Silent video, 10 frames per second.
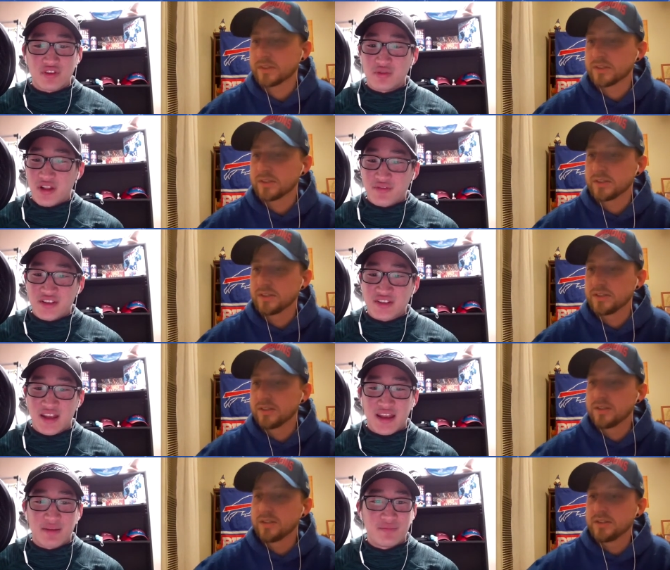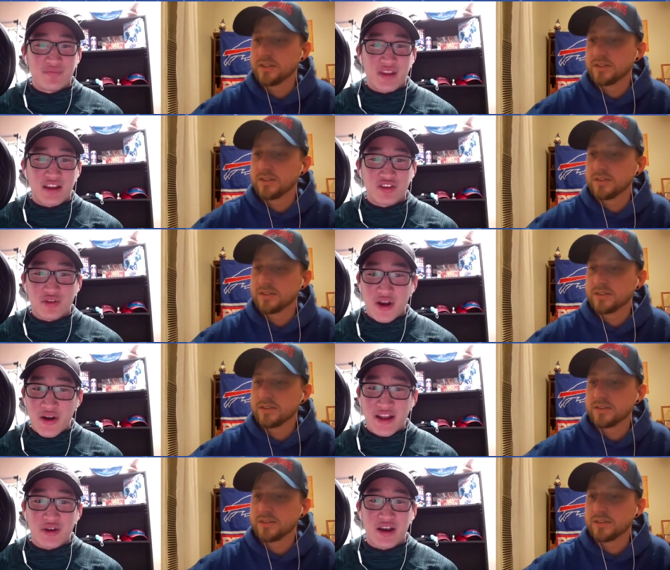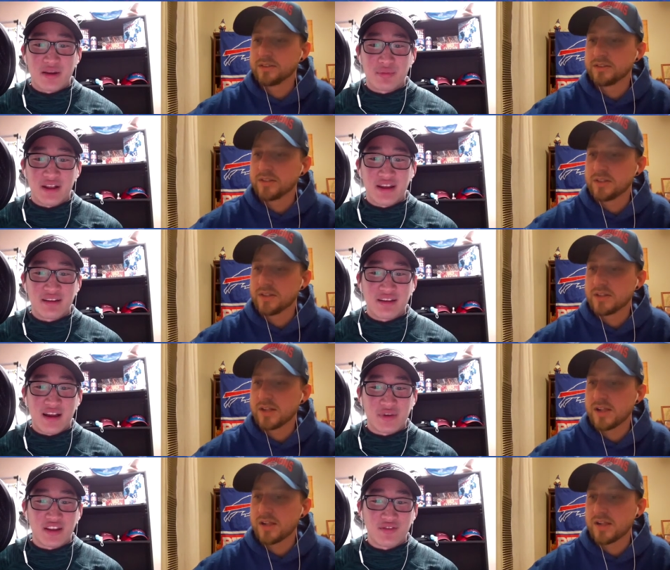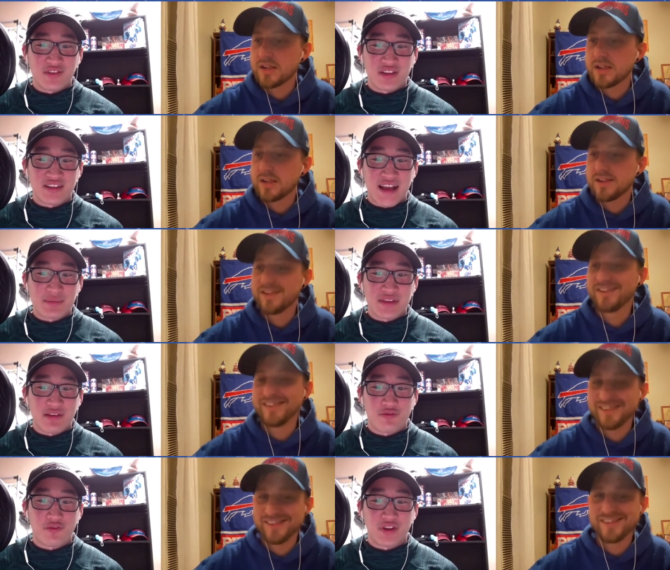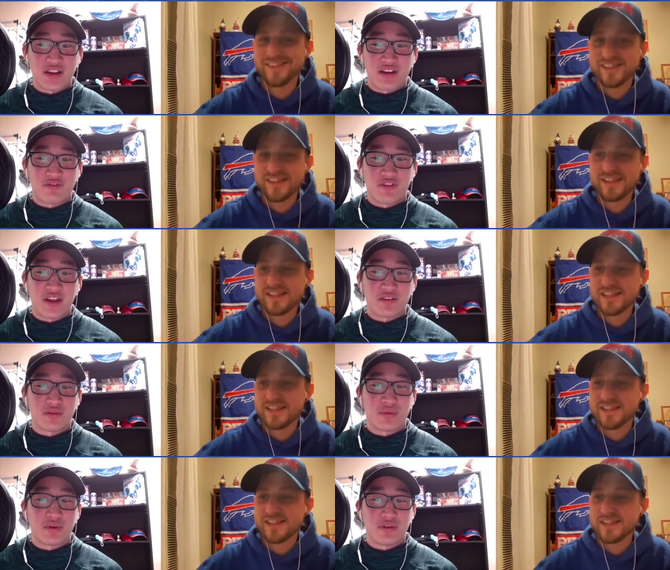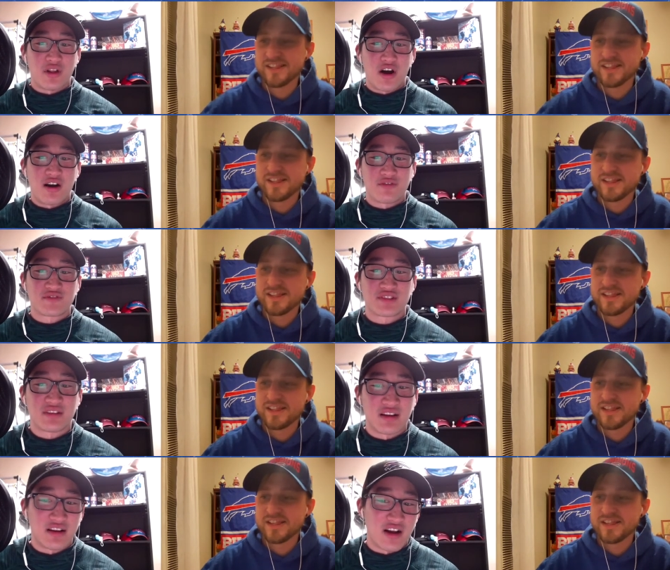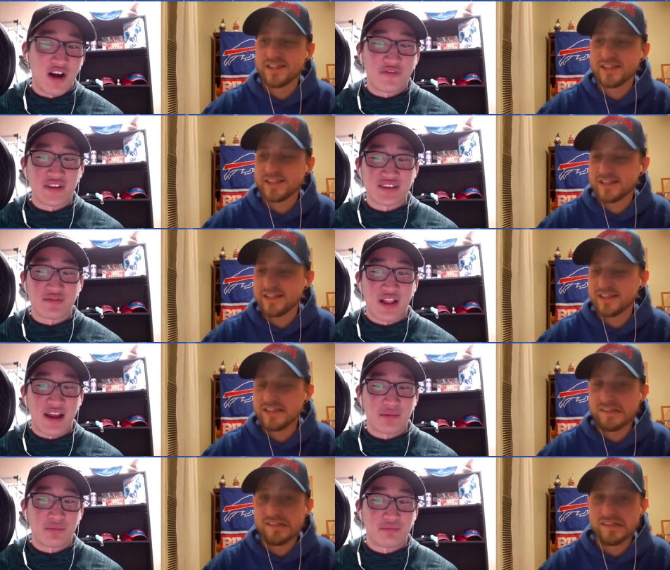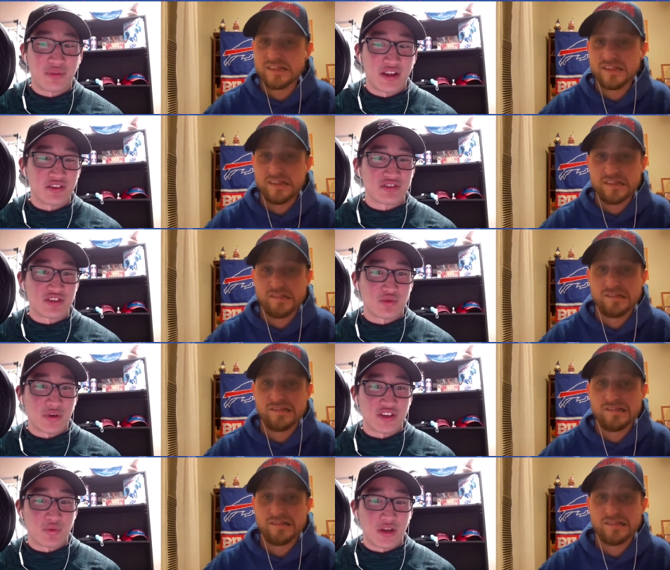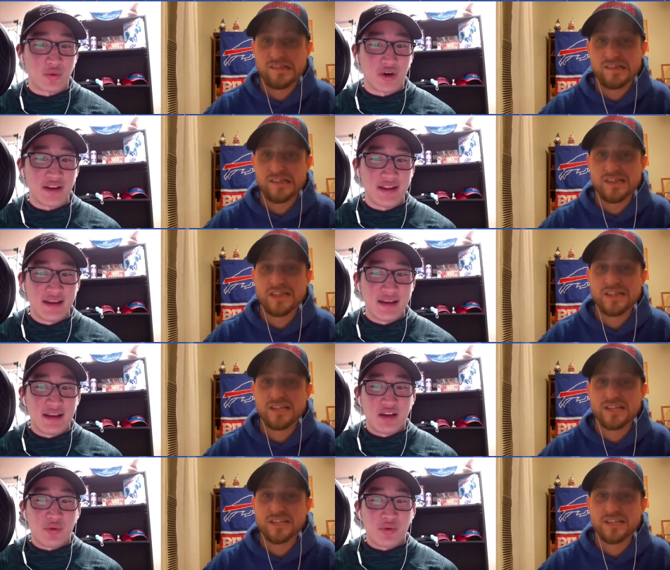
Speaker 1: love this game. You know I know how to play it. I'm going to give you the top 10 free available offensive line players in 2021. We